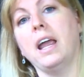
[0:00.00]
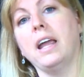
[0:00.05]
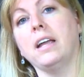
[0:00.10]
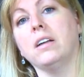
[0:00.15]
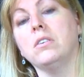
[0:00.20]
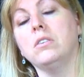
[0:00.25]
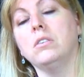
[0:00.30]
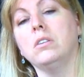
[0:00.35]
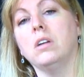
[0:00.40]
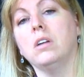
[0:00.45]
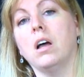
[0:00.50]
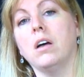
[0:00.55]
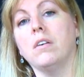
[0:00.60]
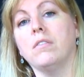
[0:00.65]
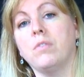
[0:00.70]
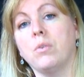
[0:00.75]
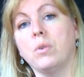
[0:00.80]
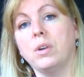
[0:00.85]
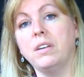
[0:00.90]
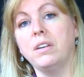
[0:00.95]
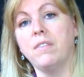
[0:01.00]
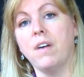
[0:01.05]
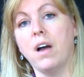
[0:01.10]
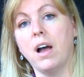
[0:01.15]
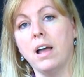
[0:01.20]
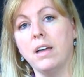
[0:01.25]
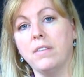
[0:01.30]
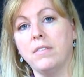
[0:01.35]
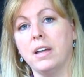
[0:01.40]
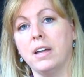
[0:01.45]
angle, a
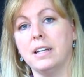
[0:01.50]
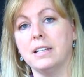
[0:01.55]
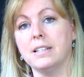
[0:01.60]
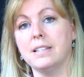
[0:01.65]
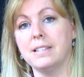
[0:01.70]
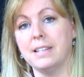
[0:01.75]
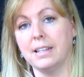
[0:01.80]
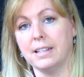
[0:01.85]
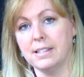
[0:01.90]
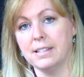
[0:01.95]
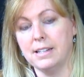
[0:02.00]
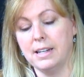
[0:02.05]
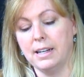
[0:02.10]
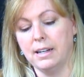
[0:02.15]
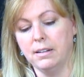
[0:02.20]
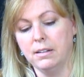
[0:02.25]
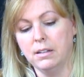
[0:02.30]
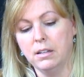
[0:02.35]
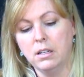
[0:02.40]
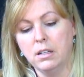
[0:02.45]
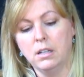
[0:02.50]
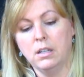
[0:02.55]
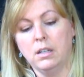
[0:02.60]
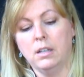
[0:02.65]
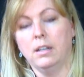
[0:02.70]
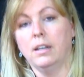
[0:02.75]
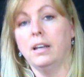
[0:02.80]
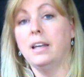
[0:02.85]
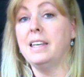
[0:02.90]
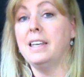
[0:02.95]
45, and a 60.
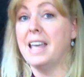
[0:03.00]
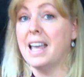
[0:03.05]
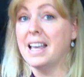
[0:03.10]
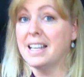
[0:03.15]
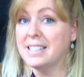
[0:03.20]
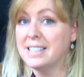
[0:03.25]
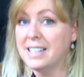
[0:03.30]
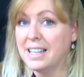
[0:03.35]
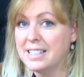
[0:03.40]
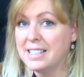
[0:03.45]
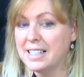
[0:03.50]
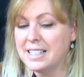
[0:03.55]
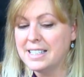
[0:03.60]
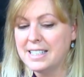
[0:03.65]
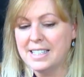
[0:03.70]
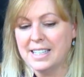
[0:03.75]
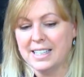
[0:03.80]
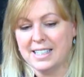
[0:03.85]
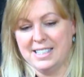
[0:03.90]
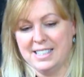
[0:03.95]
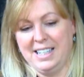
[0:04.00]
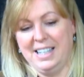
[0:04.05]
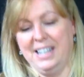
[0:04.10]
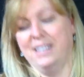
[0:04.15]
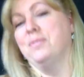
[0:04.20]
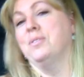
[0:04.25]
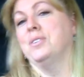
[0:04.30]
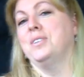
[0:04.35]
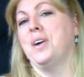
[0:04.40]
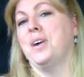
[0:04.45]
Yes, I said 60.
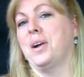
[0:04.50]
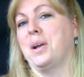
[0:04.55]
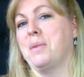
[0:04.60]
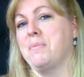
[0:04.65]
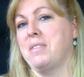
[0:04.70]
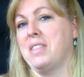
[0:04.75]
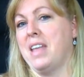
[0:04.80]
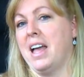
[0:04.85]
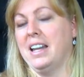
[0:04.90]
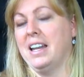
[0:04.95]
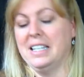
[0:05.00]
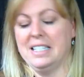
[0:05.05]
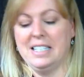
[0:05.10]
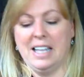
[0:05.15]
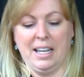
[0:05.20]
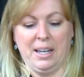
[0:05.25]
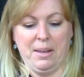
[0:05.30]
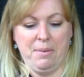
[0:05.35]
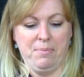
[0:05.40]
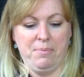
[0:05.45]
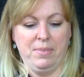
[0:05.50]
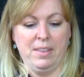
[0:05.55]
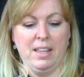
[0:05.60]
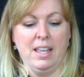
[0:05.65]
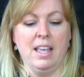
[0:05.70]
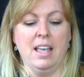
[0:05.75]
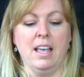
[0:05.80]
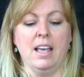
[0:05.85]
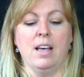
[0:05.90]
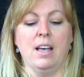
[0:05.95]
We'll talk about that in a second.
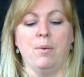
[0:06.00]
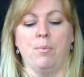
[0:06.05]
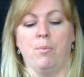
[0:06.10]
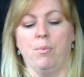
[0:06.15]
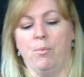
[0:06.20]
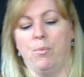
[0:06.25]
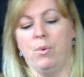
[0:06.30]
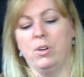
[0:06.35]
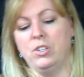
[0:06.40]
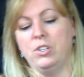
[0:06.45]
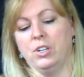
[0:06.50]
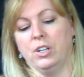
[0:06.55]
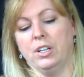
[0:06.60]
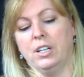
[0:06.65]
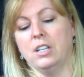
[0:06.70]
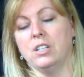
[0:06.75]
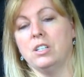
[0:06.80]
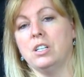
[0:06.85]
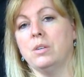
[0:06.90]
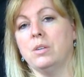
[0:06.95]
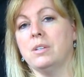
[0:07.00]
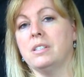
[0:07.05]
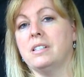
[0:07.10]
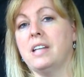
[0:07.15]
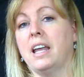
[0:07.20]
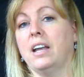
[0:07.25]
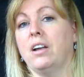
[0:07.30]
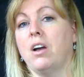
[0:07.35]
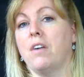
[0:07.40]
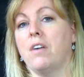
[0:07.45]
What you're going to do is
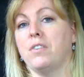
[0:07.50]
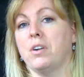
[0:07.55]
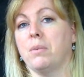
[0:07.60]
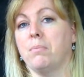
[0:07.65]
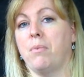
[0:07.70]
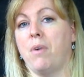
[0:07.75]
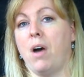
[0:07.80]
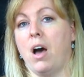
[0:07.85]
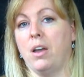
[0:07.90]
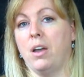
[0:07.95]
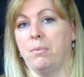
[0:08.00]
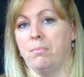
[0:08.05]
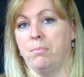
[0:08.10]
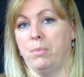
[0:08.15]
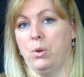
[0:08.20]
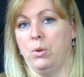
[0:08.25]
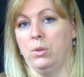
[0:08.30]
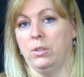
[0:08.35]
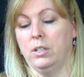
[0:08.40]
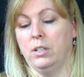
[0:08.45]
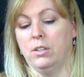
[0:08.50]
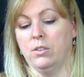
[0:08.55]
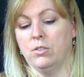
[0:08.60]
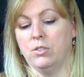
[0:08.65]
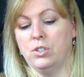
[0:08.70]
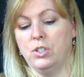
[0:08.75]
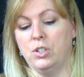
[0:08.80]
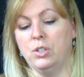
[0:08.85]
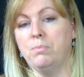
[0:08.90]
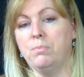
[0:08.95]
take off your bottom bolt.
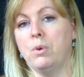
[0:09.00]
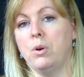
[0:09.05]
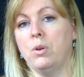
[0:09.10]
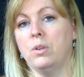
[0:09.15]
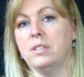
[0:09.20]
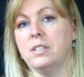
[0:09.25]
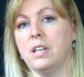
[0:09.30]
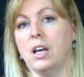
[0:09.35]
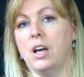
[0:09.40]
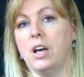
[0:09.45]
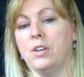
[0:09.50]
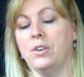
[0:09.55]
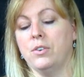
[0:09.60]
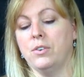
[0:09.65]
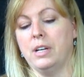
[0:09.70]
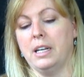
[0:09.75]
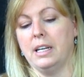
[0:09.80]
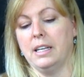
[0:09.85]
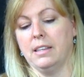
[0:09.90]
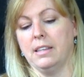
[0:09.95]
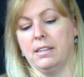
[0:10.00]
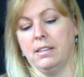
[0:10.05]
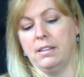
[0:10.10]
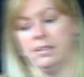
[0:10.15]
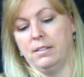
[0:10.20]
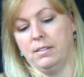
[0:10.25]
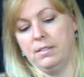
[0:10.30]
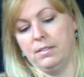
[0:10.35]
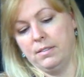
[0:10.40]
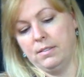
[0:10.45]
There's 2 bolts underneath.
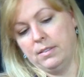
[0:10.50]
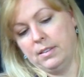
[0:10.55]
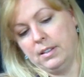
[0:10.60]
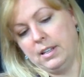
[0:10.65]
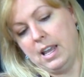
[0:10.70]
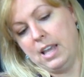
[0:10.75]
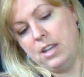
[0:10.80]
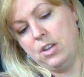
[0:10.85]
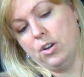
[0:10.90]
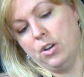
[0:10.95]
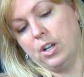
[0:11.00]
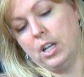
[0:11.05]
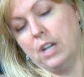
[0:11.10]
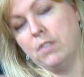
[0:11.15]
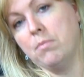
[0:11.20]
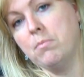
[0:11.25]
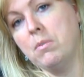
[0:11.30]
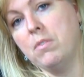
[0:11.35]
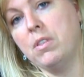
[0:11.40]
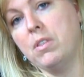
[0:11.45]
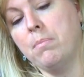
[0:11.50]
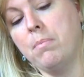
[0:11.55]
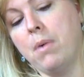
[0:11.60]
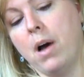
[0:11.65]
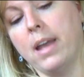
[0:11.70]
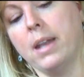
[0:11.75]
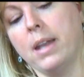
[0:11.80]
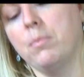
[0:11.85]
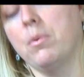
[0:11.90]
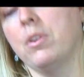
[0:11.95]
Okay, you're going to remove the
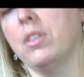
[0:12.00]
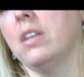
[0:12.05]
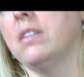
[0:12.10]
bottom one.